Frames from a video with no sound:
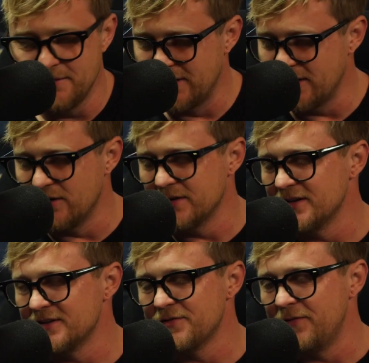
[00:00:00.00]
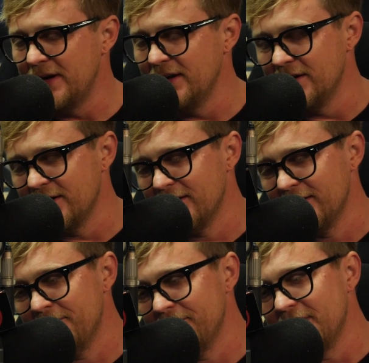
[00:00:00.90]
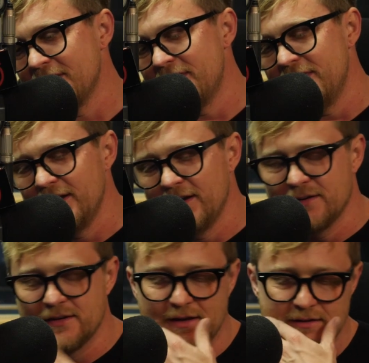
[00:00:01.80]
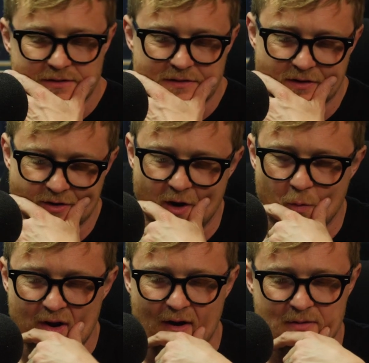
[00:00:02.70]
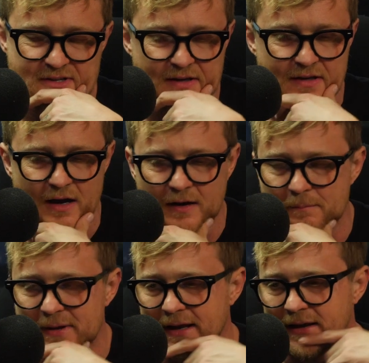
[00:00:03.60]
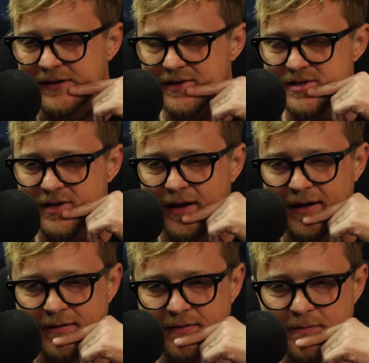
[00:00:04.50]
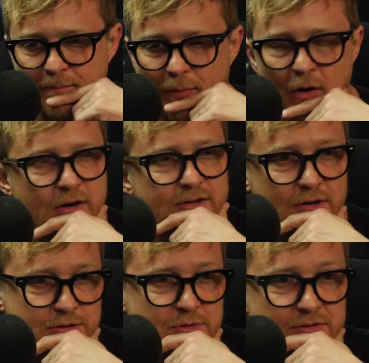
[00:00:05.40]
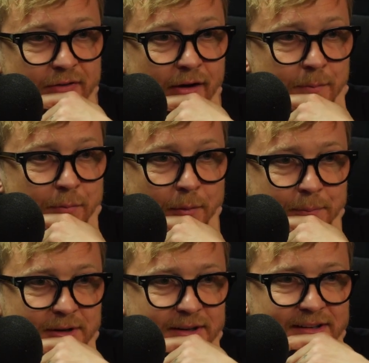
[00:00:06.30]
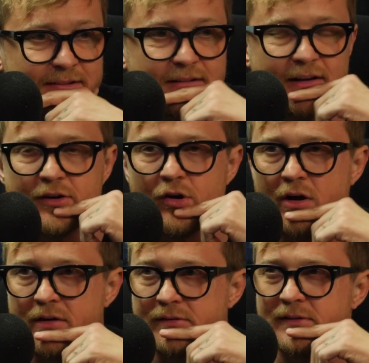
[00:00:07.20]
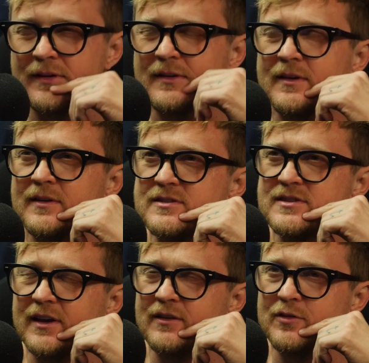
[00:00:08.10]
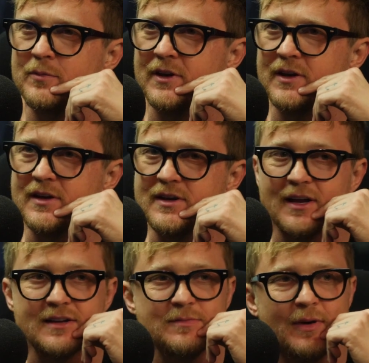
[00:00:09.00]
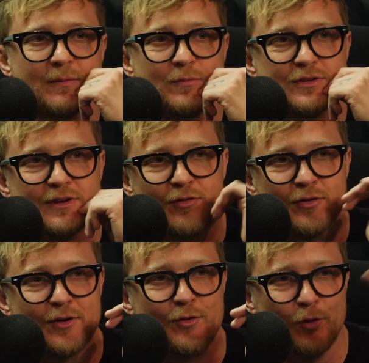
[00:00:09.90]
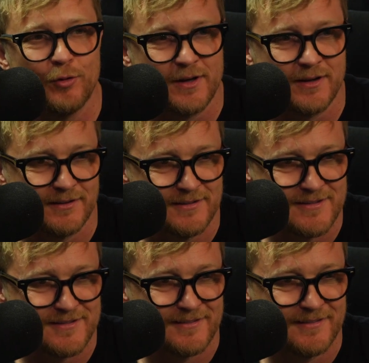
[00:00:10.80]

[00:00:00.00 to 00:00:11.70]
man. Yeah, it's funny. A thing that, when I was a young band and Polytones was very popular, like Khan said to me, he doesn't make music for the cool kids.